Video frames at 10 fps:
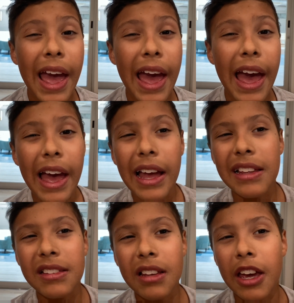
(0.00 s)

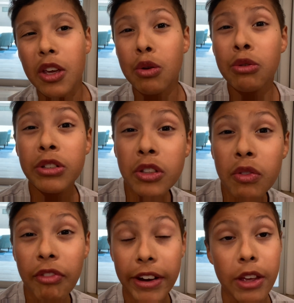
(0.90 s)
And I usually do
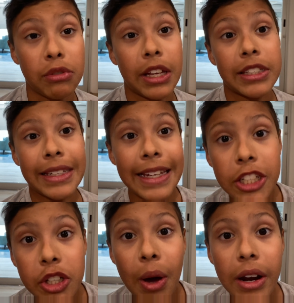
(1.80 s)
videos that
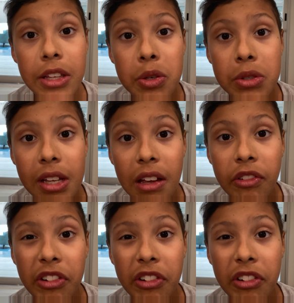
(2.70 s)
teach you how to do stuff,